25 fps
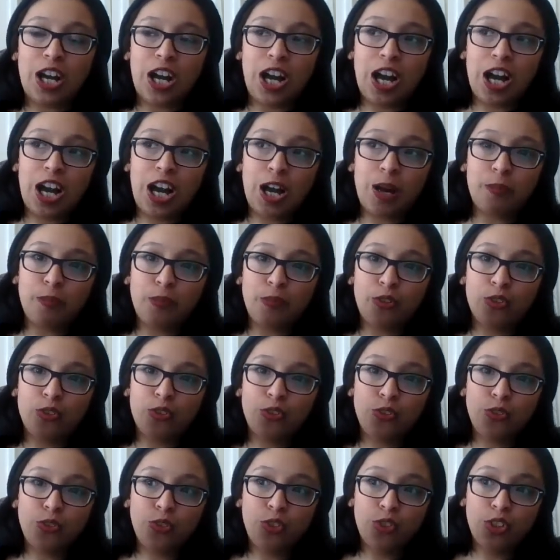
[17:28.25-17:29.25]
um,
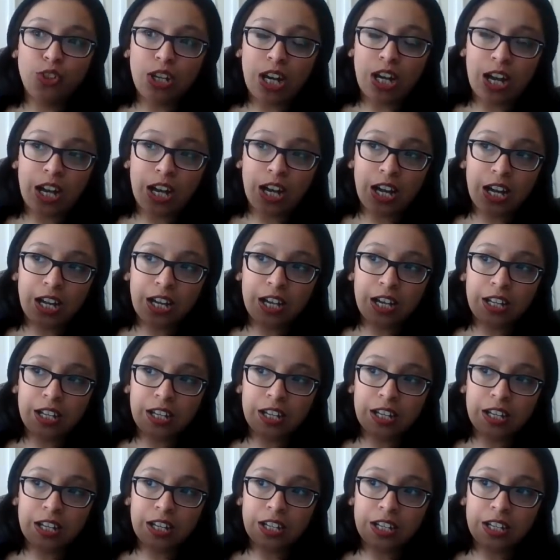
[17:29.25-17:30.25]
uh,